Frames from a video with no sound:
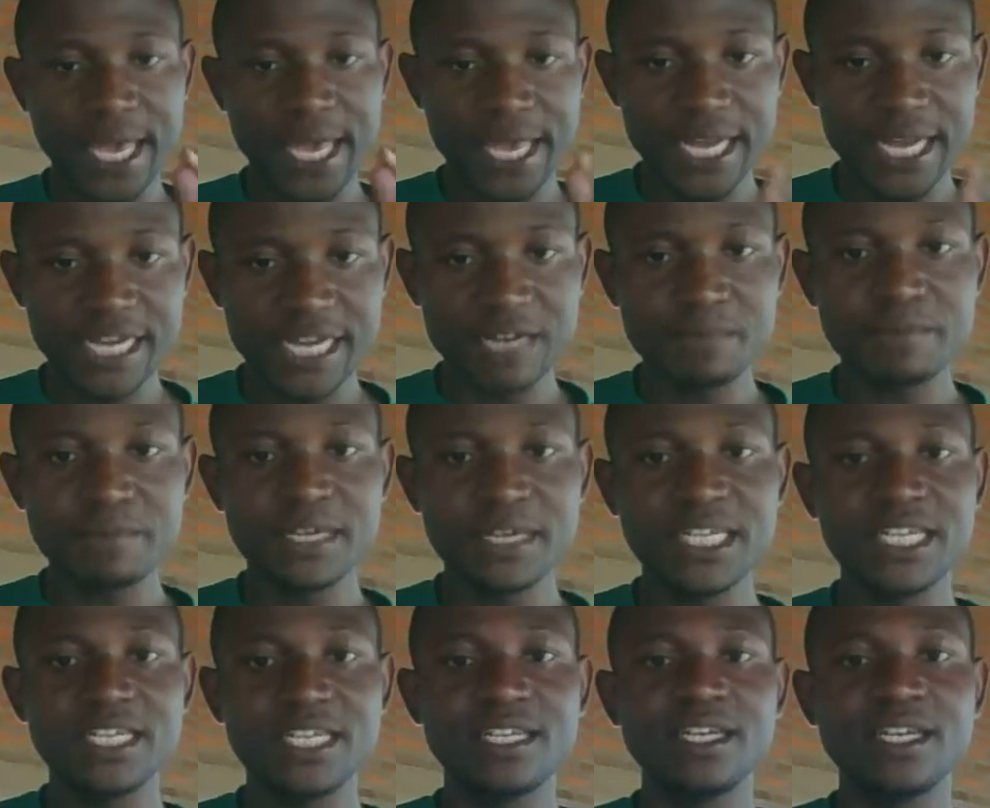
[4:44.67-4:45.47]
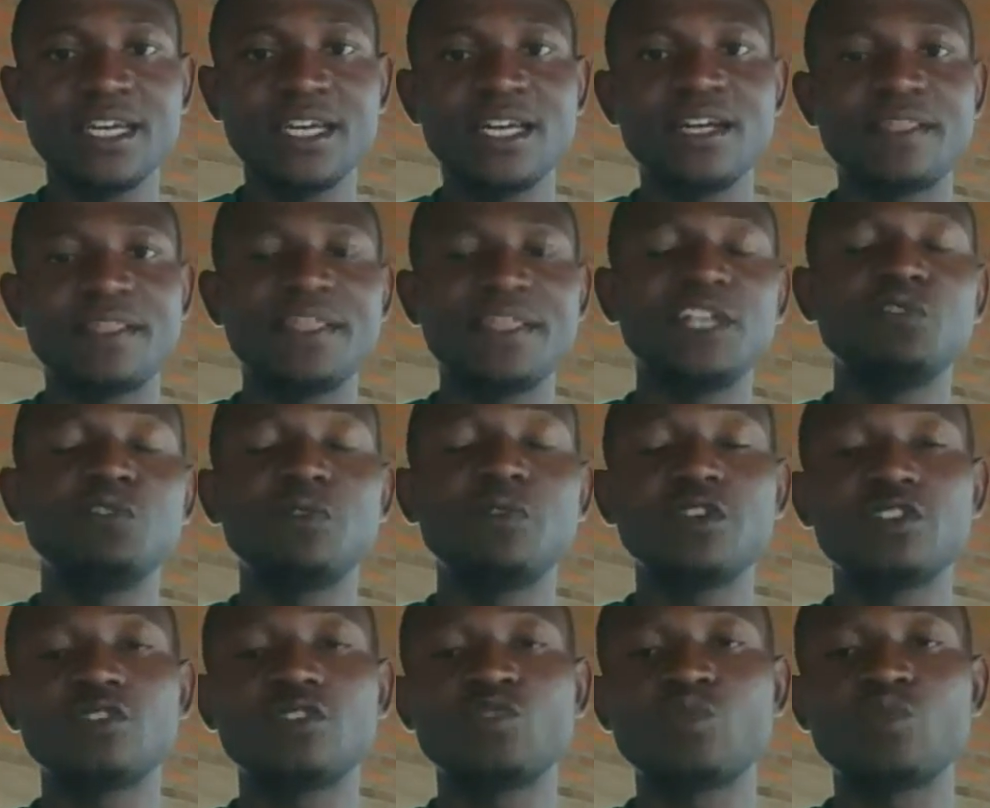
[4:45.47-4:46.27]
company that
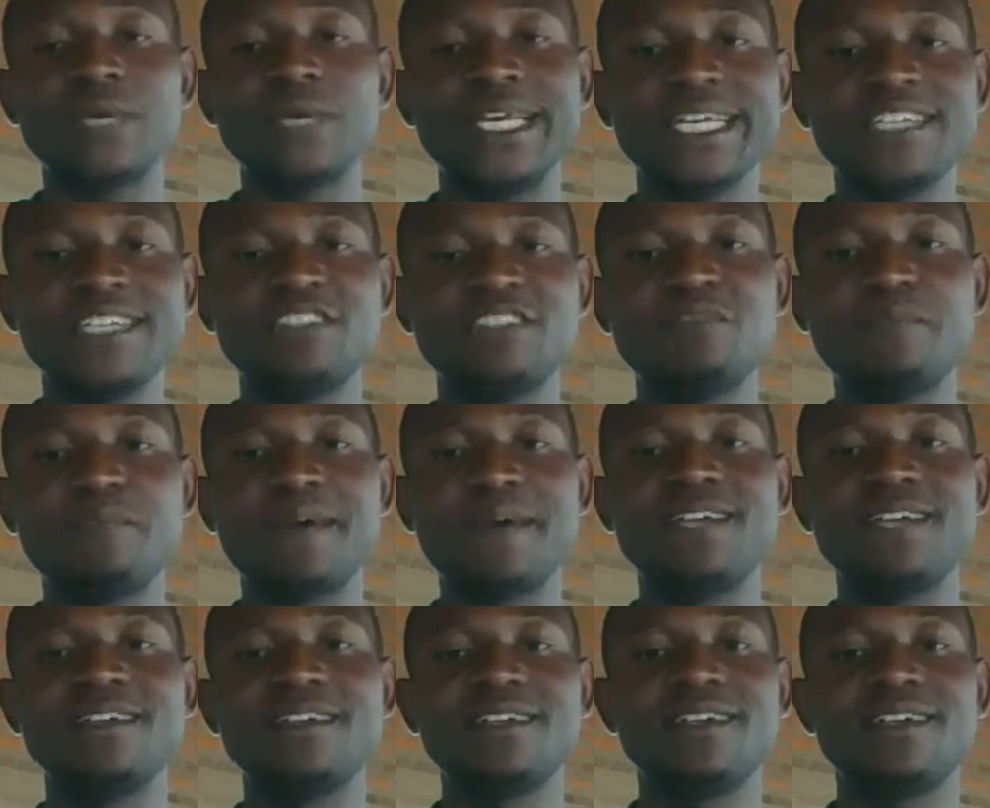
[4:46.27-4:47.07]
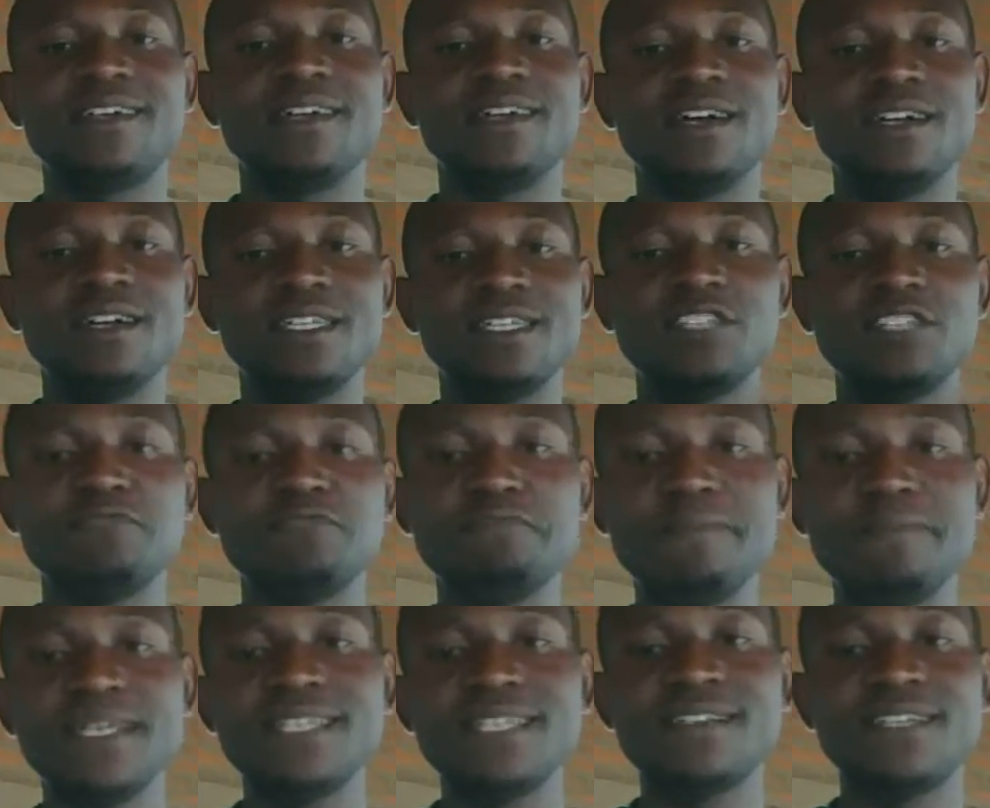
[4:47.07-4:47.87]
wants to expand its
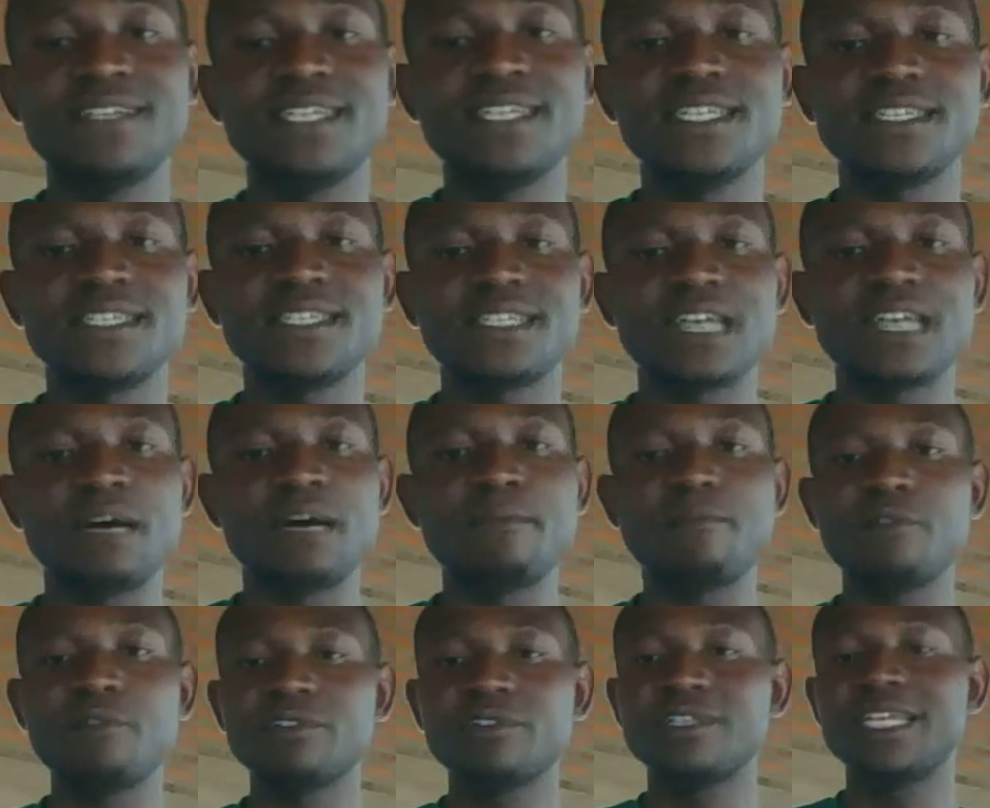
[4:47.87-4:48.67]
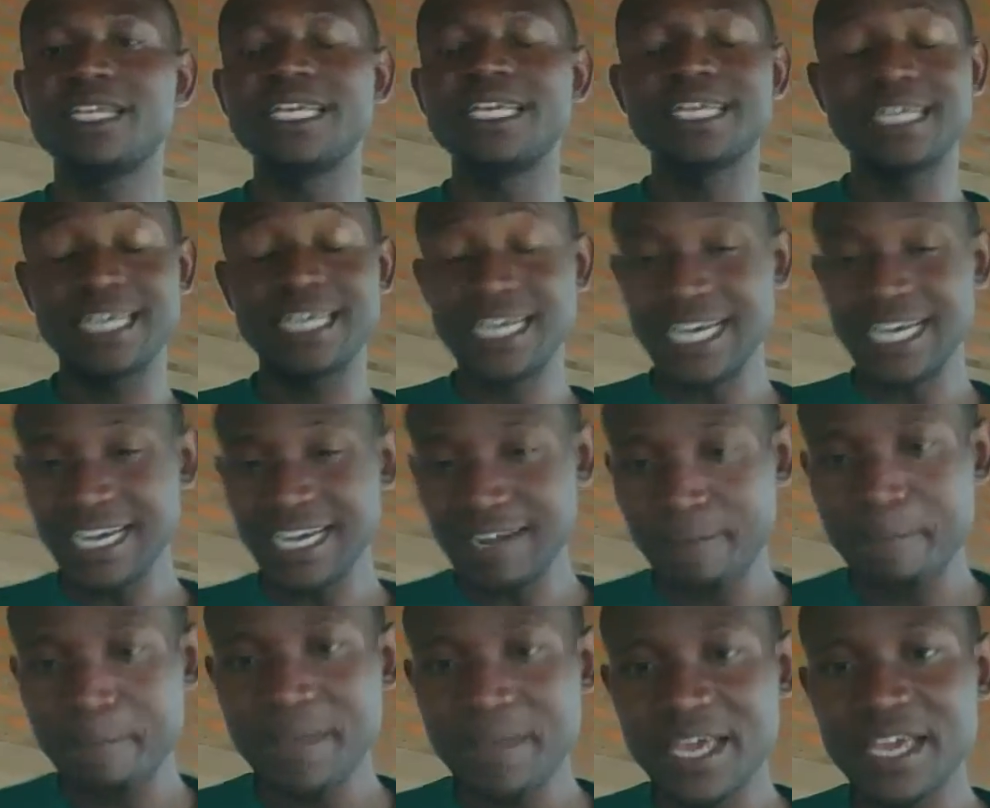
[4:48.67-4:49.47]
business abroad like
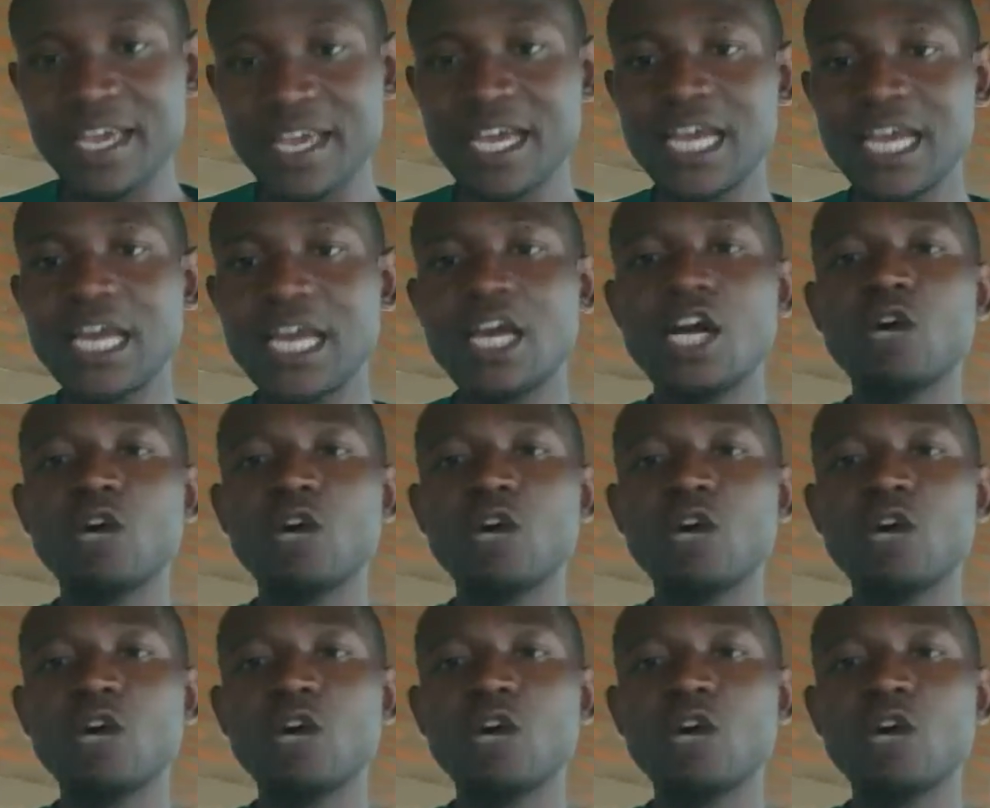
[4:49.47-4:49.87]
Acme